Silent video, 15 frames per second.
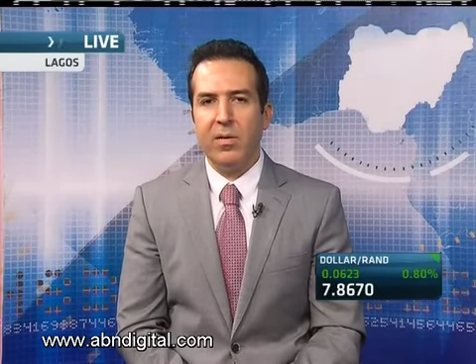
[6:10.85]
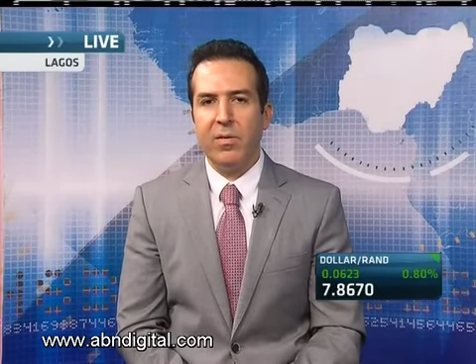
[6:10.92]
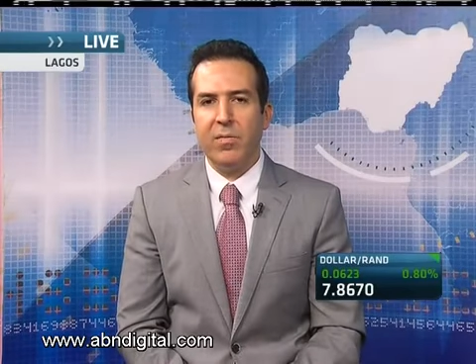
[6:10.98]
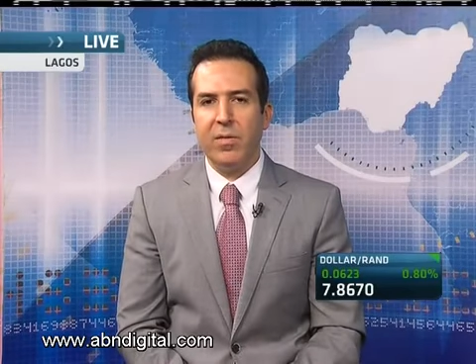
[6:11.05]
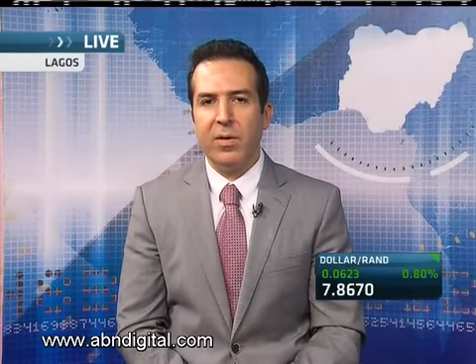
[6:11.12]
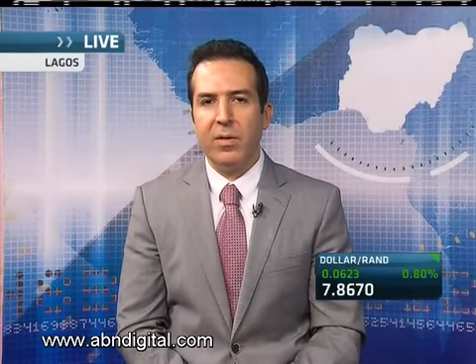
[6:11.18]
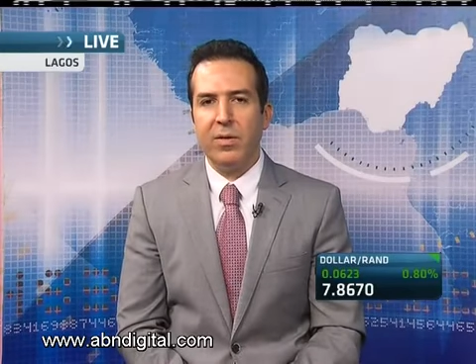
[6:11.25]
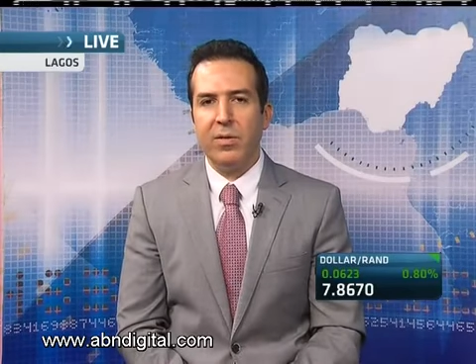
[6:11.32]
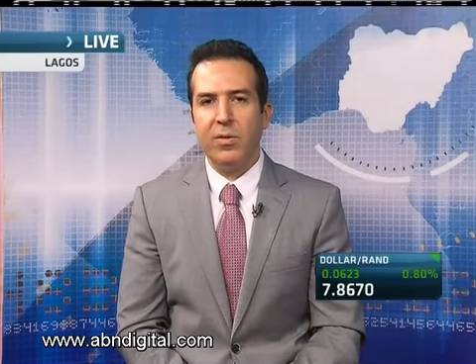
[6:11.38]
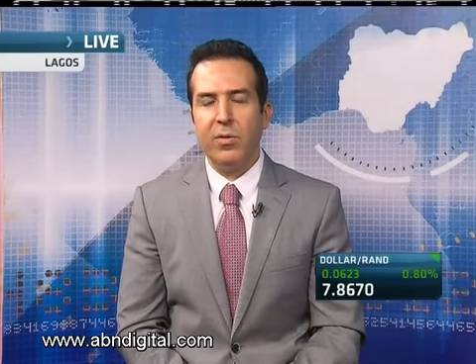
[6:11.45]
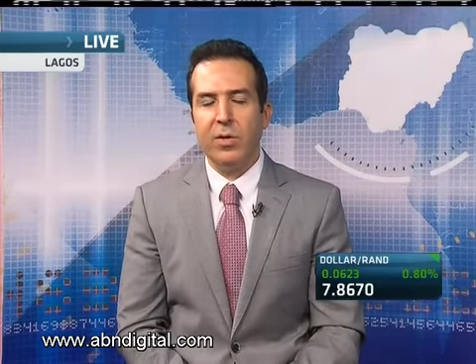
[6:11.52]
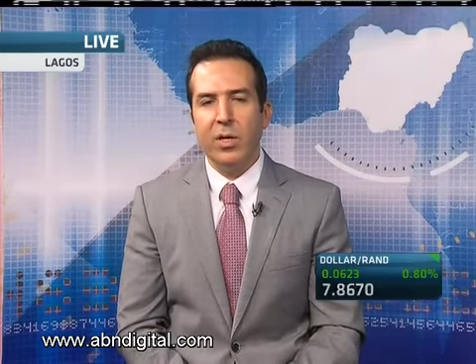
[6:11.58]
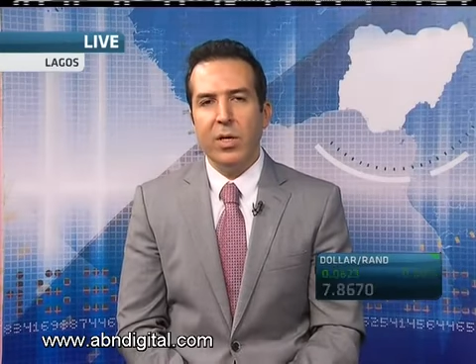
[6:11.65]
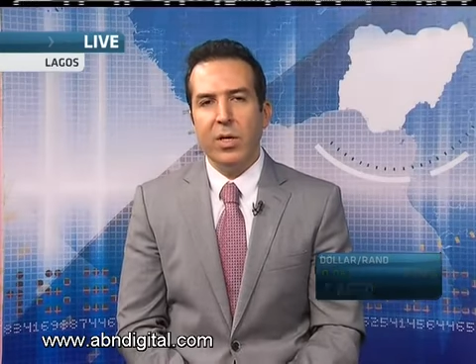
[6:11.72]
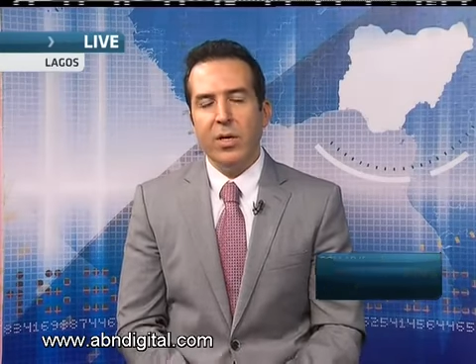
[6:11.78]
fund.
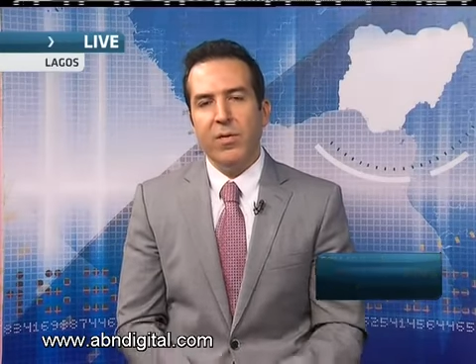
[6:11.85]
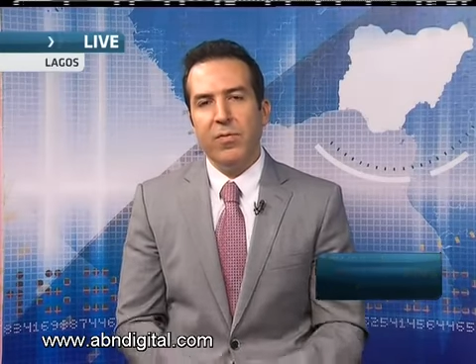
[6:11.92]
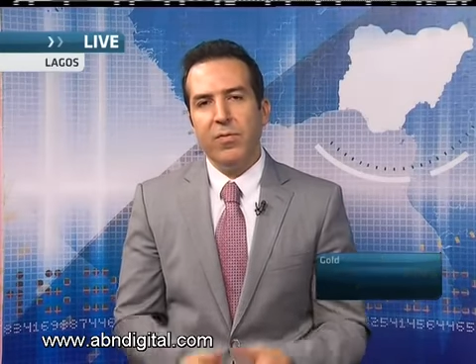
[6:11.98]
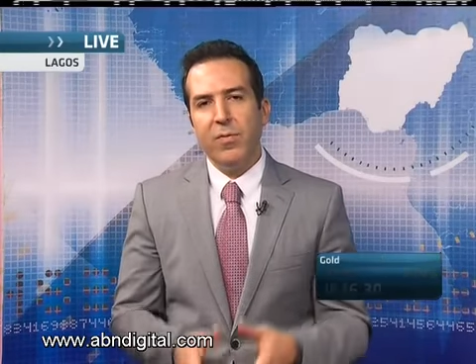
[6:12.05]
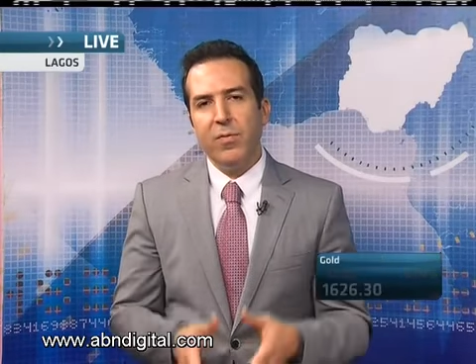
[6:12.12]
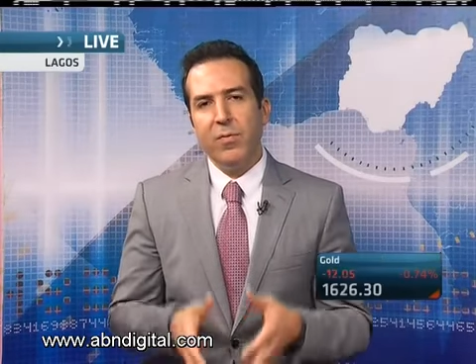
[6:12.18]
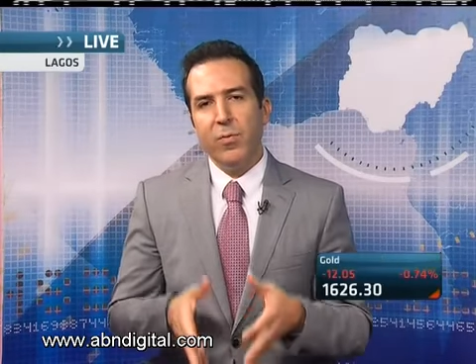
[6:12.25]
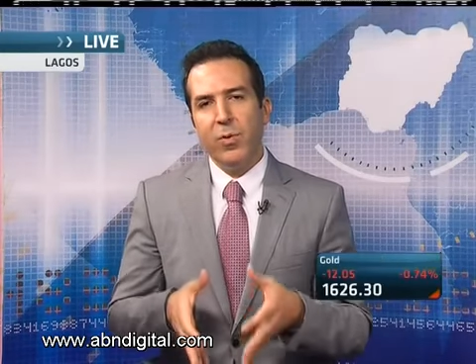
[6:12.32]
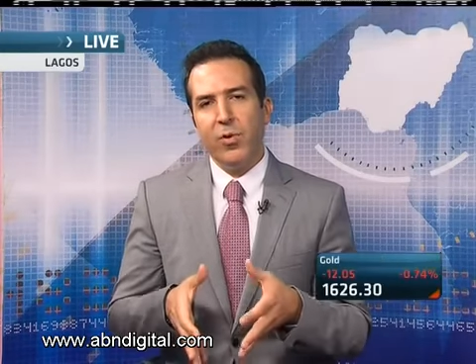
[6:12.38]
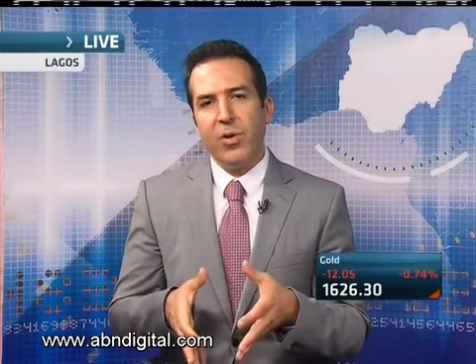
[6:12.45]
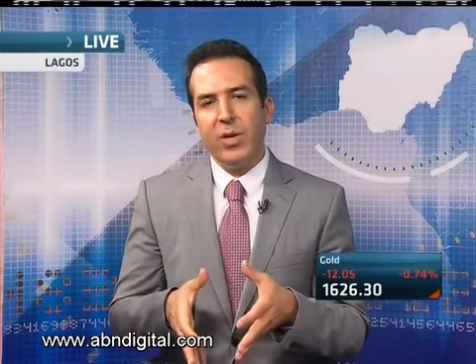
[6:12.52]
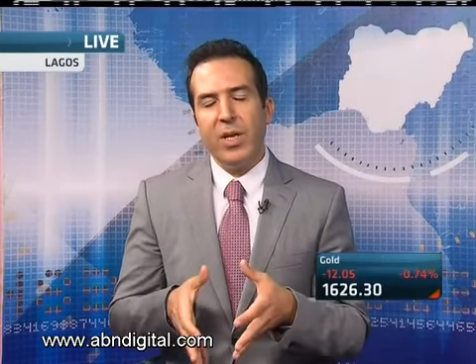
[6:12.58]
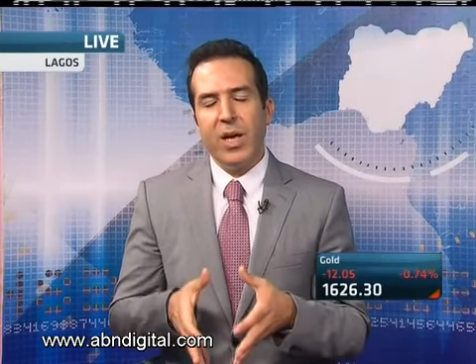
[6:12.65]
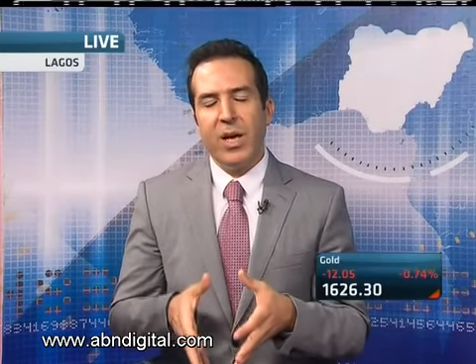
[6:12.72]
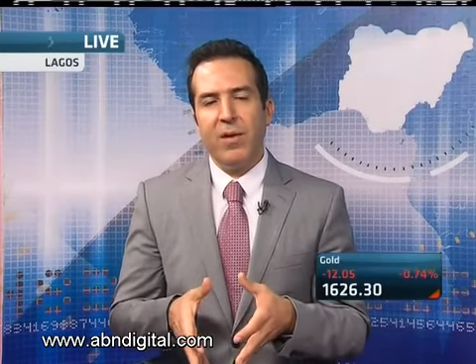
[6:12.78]
So we
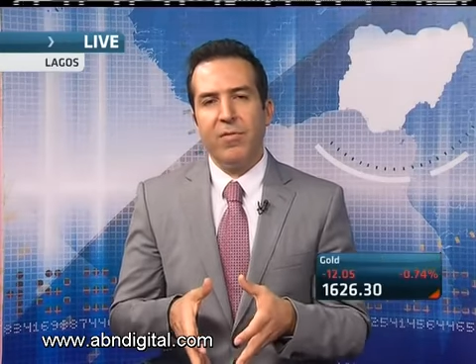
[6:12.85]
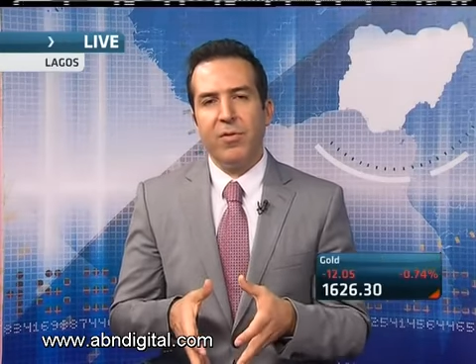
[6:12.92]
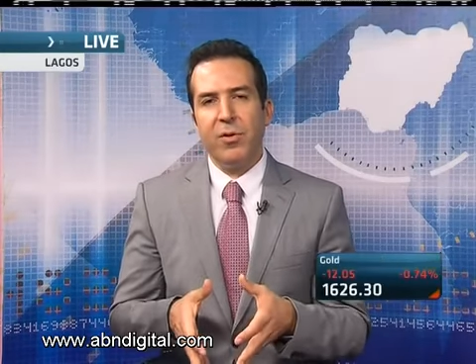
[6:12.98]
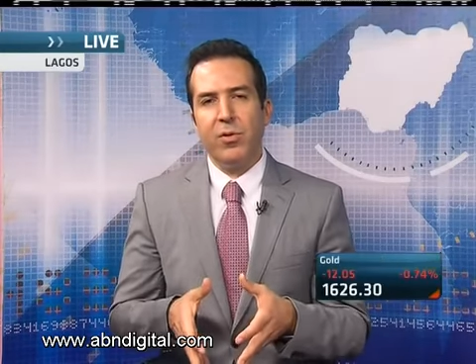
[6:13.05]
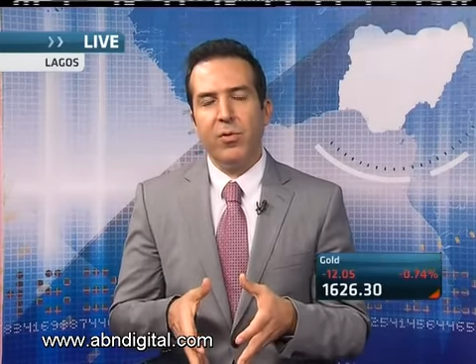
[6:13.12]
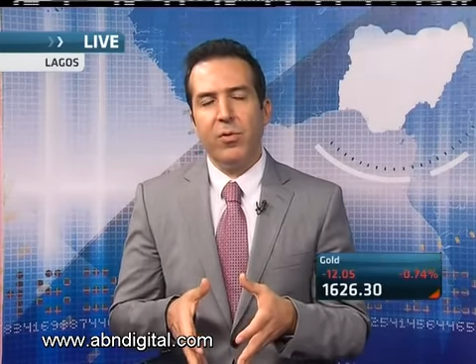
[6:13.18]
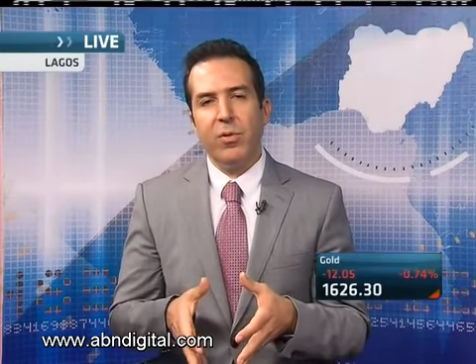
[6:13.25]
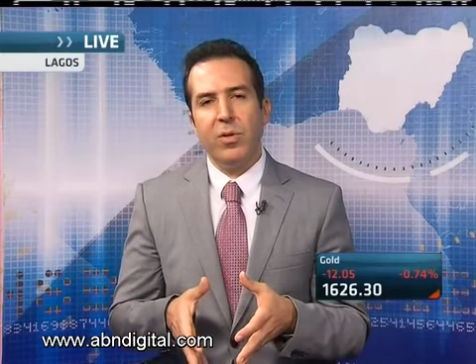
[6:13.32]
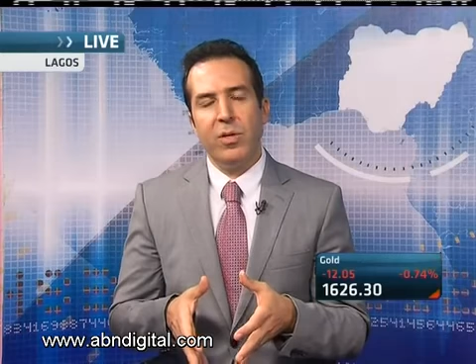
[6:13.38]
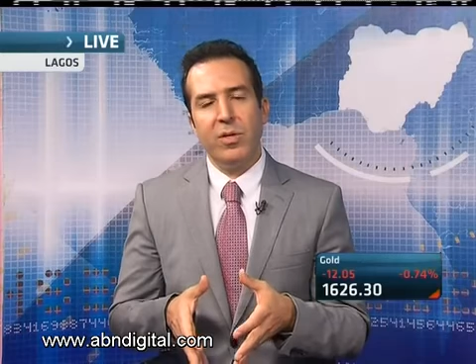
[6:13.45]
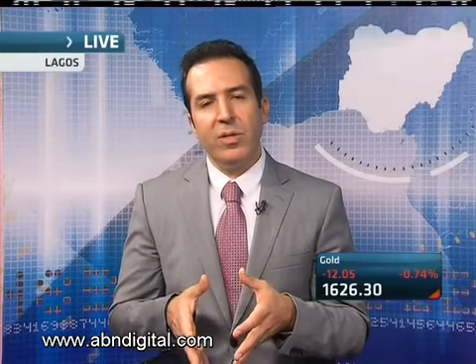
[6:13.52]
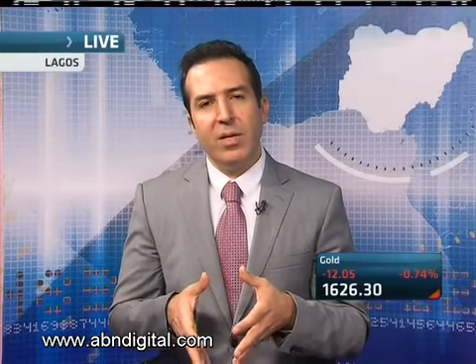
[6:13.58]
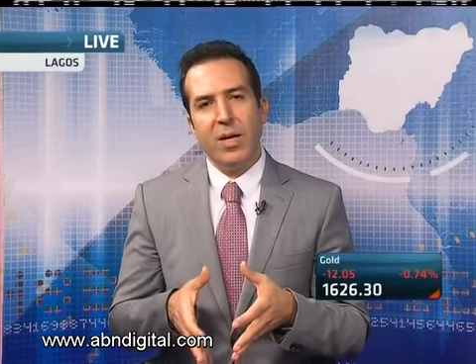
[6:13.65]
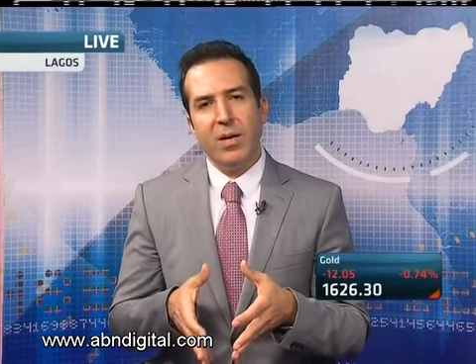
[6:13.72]
already have shareholders that